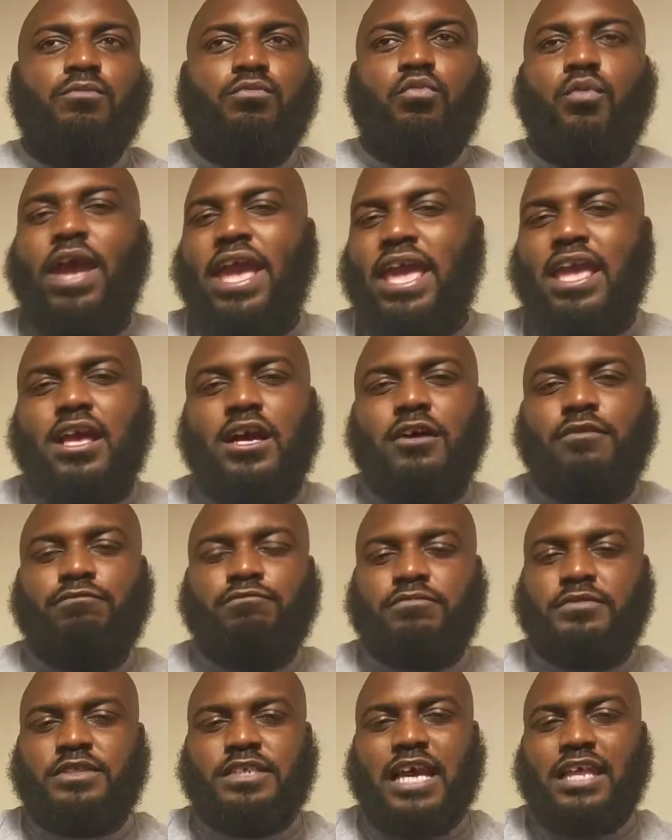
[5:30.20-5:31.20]
way of
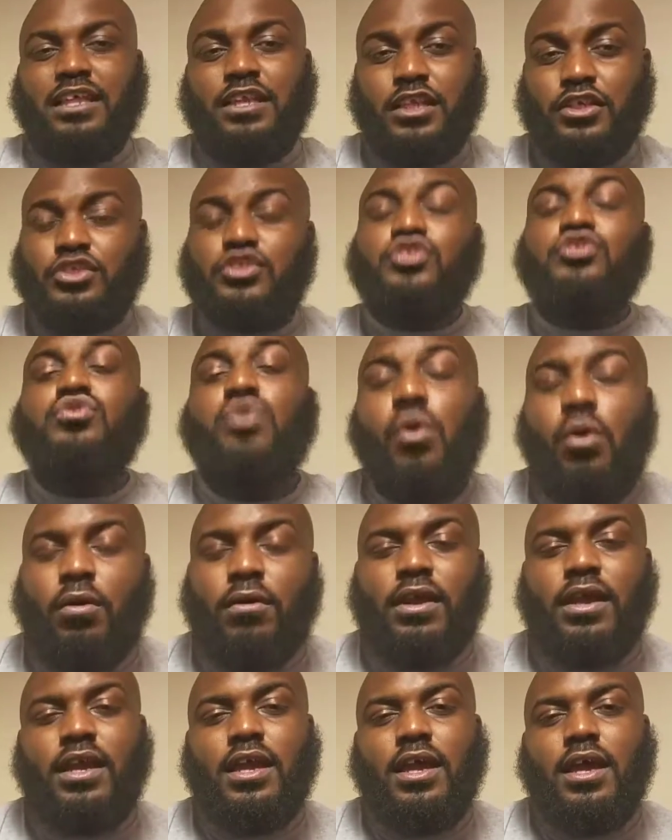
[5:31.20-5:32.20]
telling a
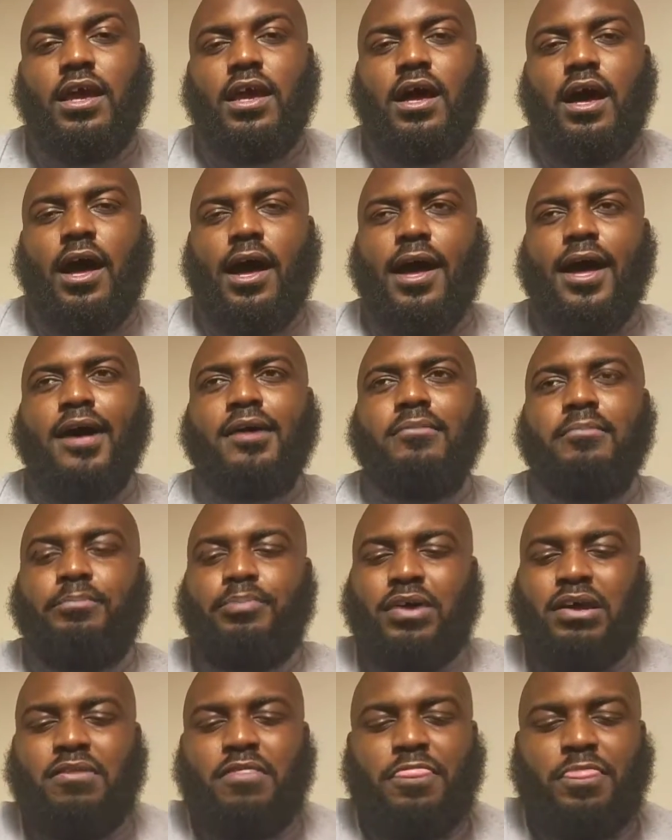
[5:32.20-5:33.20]
story,
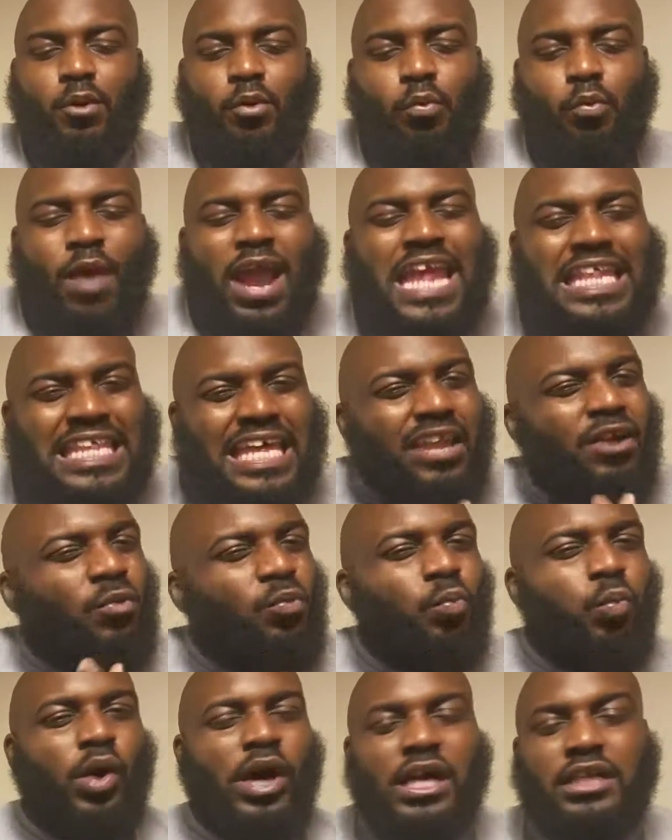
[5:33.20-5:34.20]
but the way that it
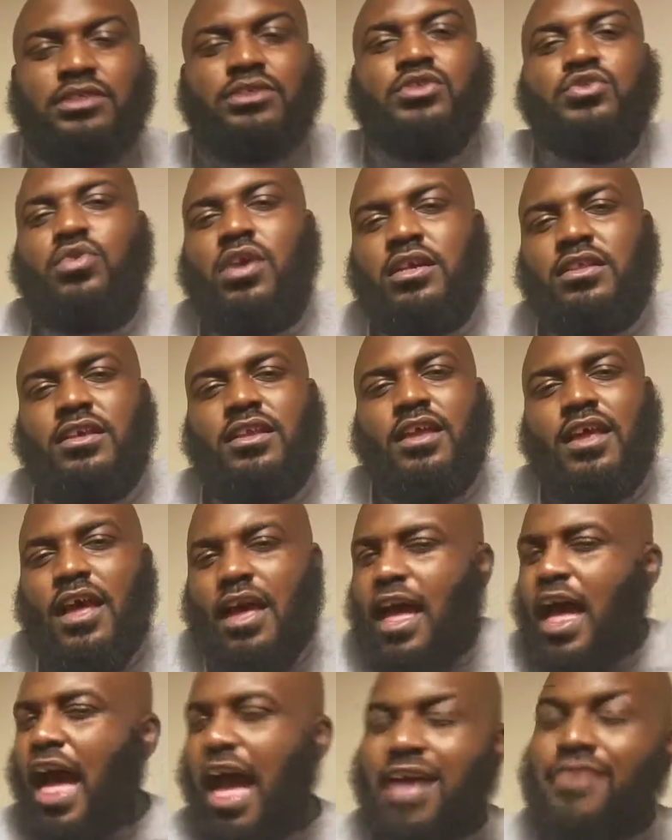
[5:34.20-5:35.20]
was structured,
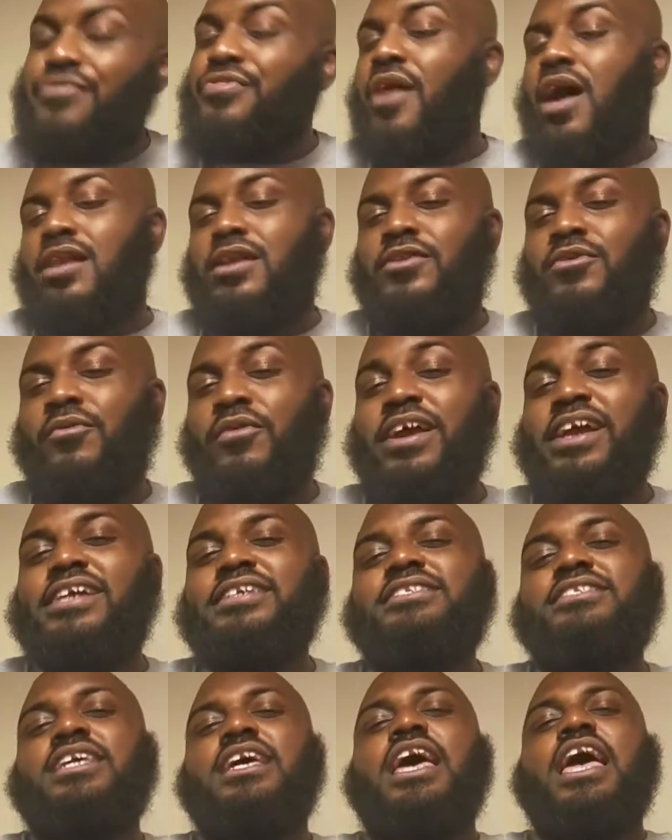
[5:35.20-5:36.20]
I thought
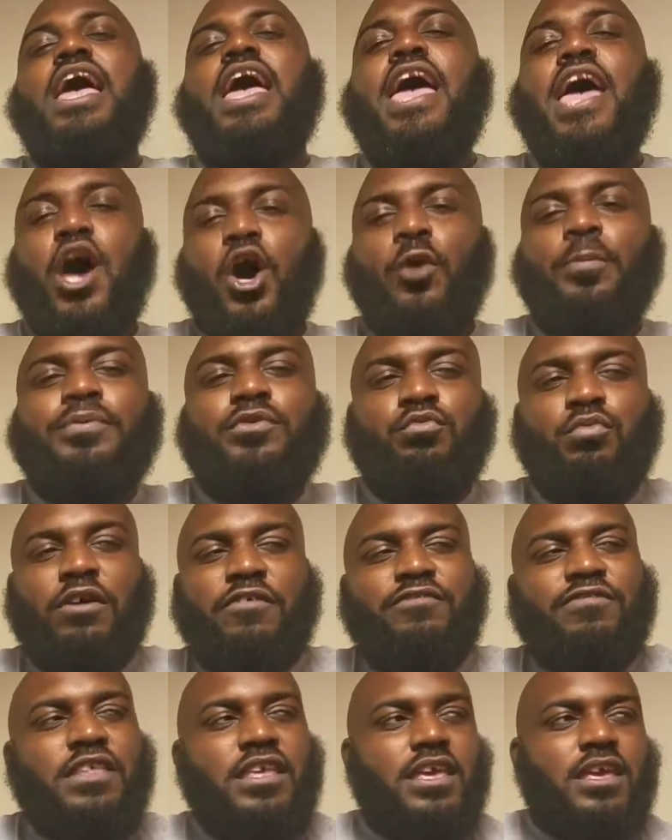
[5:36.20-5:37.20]
anyways, helped
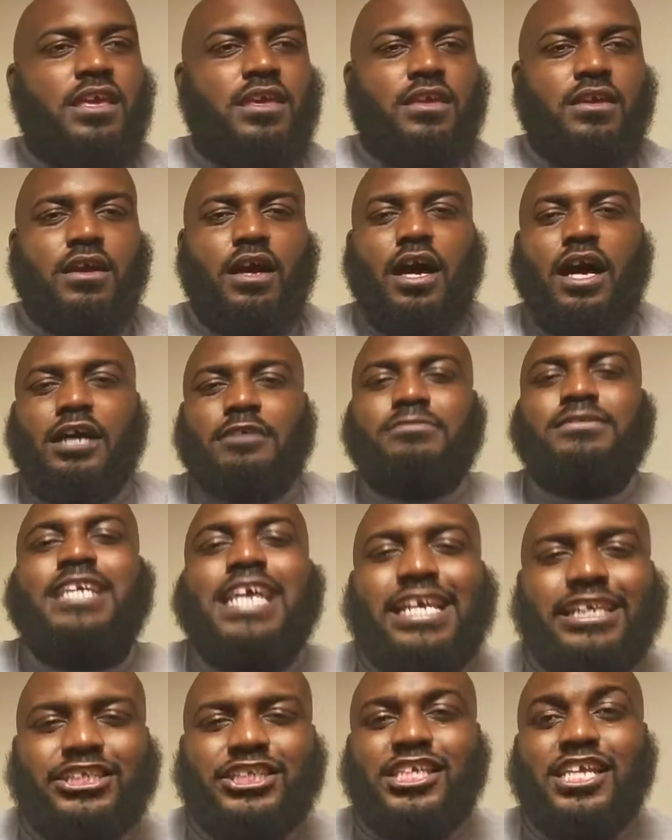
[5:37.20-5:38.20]
with the
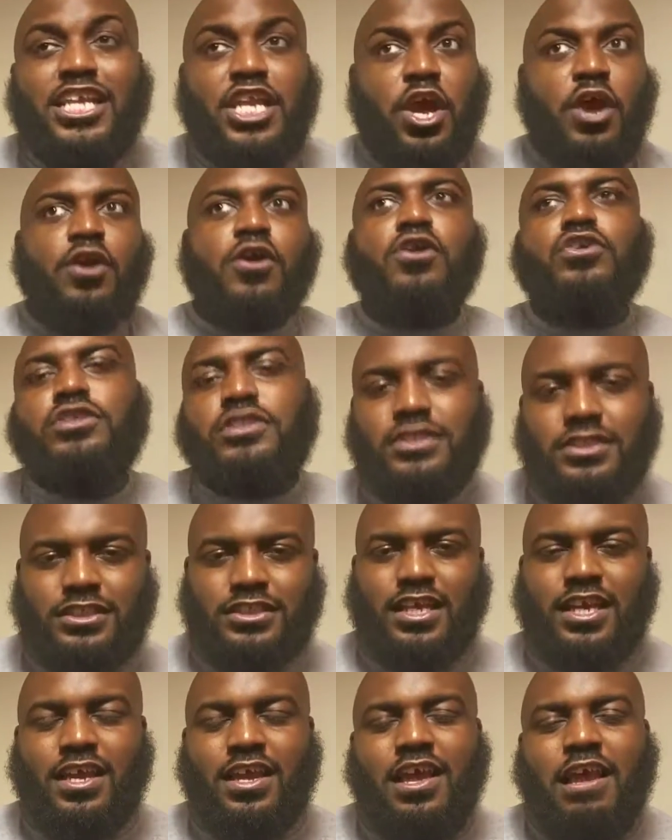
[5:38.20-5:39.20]
tension and
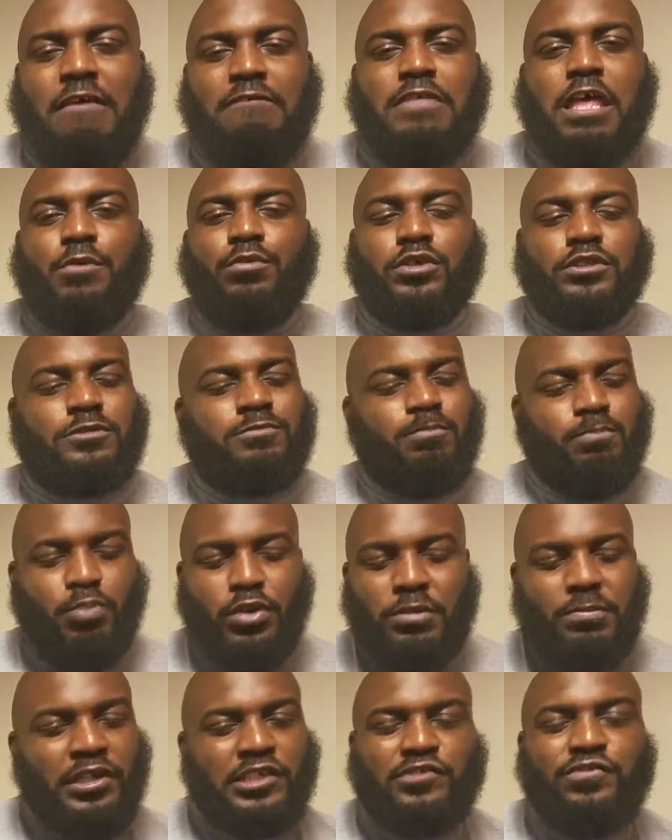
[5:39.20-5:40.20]
urgency that was
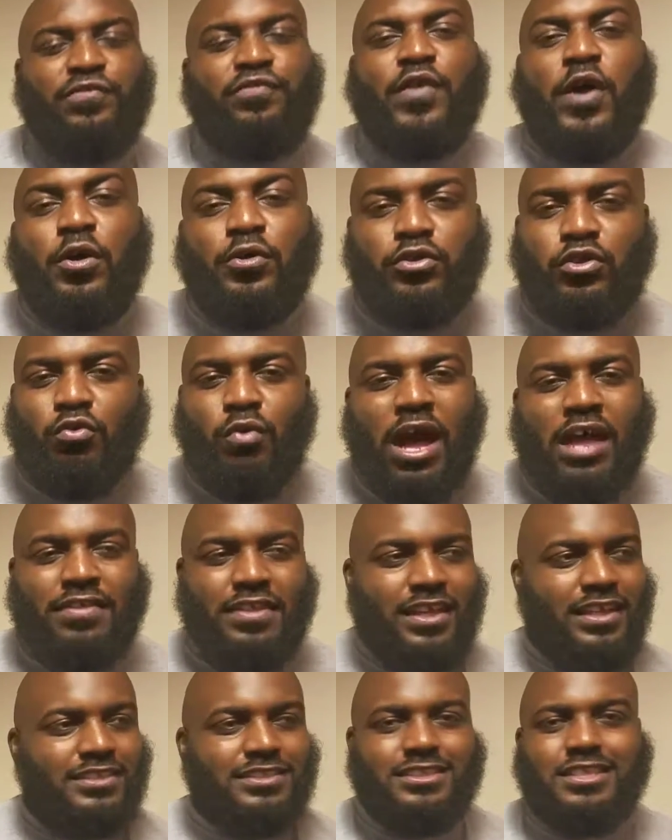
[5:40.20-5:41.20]
pretty much felt throughout
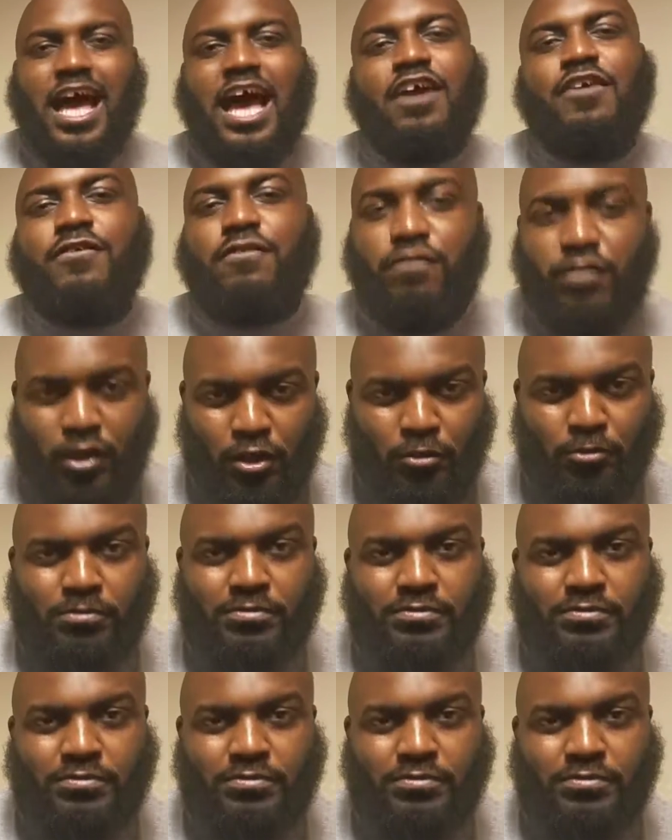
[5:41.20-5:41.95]
the entire film.